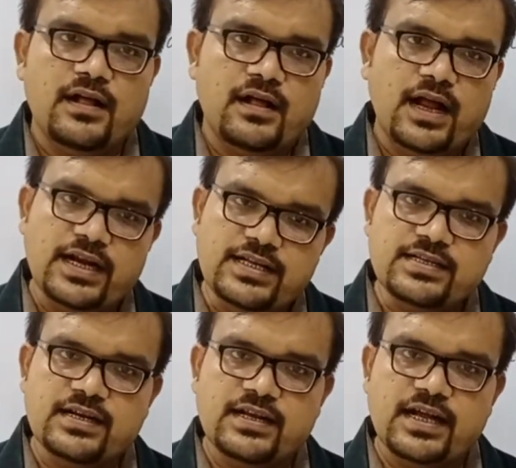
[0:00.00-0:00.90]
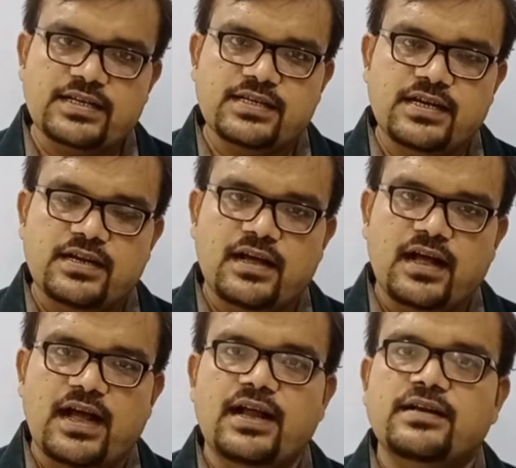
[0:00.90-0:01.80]
addition reaction
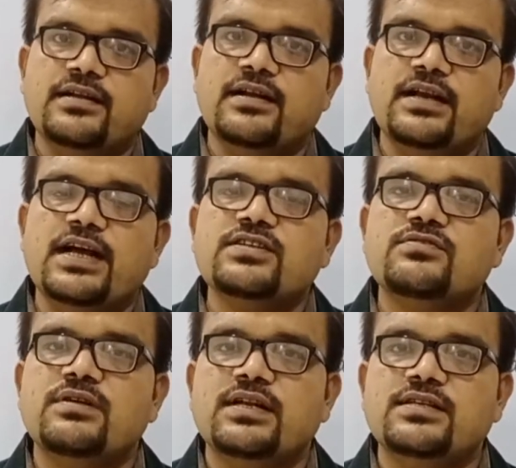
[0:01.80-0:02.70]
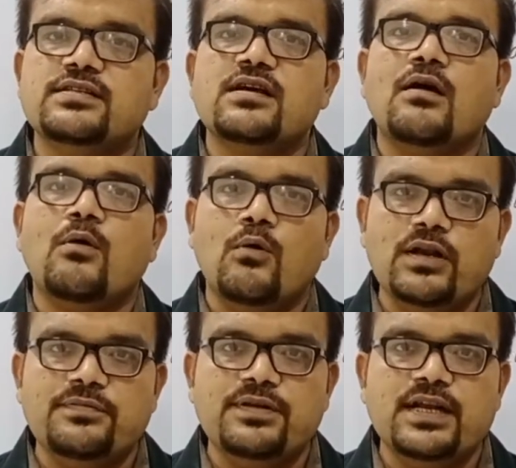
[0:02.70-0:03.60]
and next one is
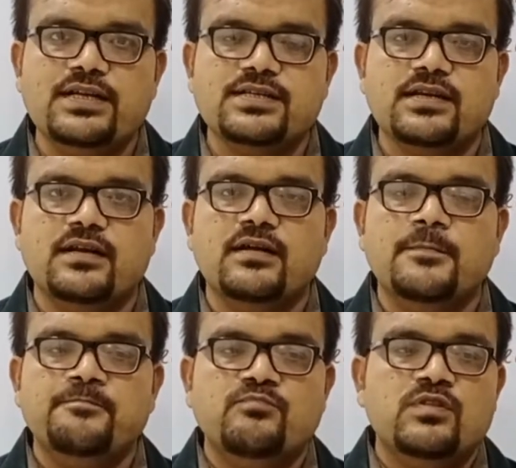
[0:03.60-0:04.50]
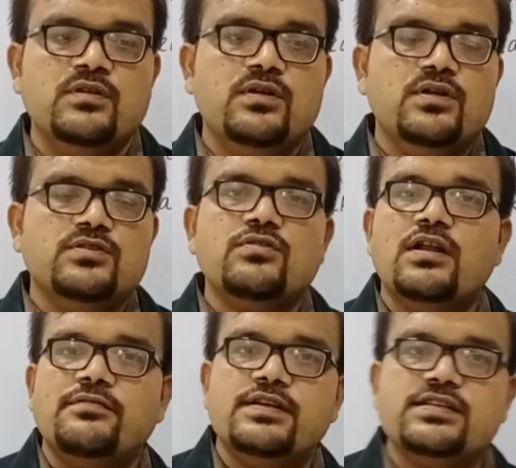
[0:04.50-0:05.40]
olefination. So
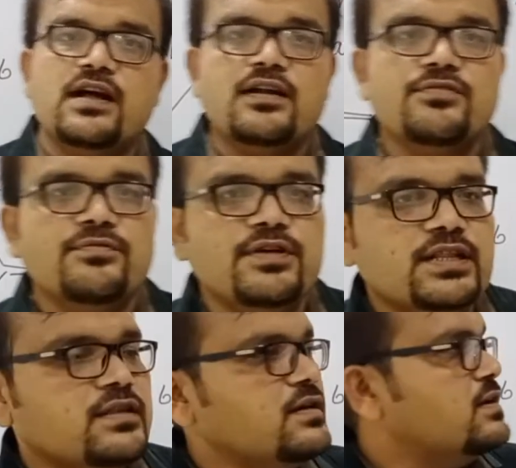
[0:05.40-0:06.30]
let me start with